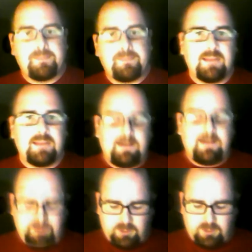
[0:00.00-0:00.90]
last
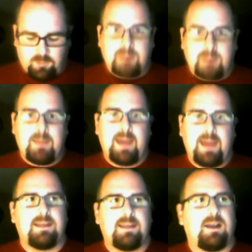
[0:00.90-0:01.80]
year running back
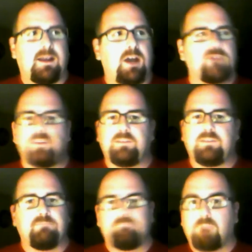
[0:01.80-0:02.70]
that 100
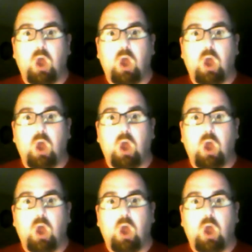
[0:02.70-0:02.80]
and